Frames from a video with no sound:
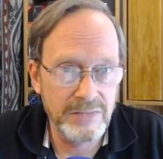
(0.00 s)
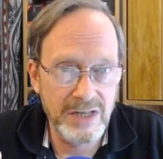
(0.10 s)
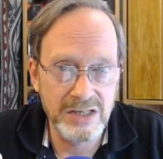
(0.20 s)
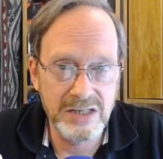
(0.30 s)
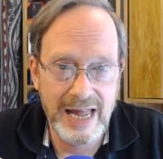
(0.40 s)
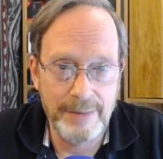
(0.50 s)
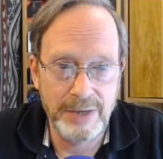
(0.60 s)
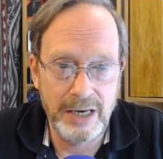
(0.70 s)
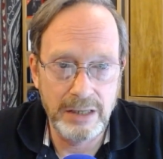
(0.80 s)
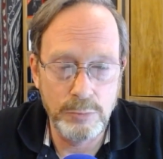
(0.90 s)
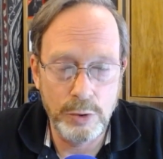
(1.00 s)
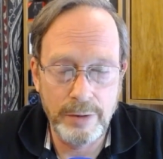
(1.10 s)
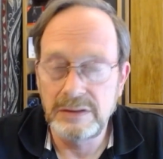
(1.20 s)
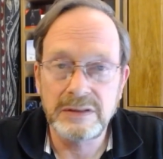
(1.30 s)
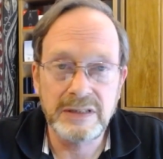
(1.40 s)
Doesn't happen anymore.
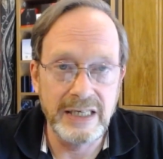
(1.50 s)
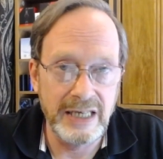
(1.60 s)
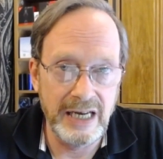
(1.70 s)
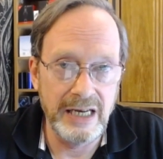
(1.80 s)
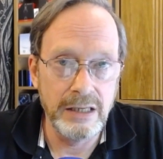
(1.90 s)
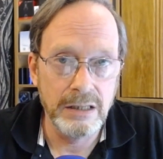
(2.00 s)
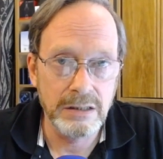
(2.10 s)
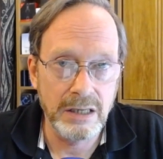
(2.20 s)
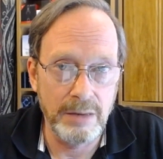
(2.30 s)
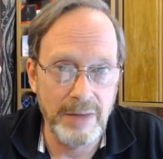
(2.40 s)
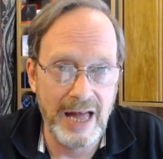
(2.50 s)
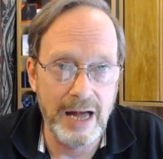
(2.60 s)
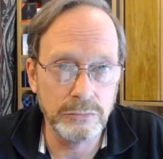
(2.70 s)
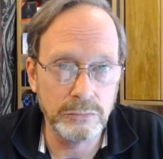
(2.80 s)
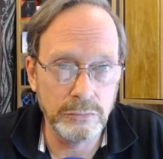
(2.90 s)
They need to come
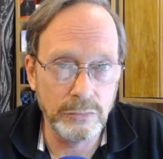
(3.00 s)
out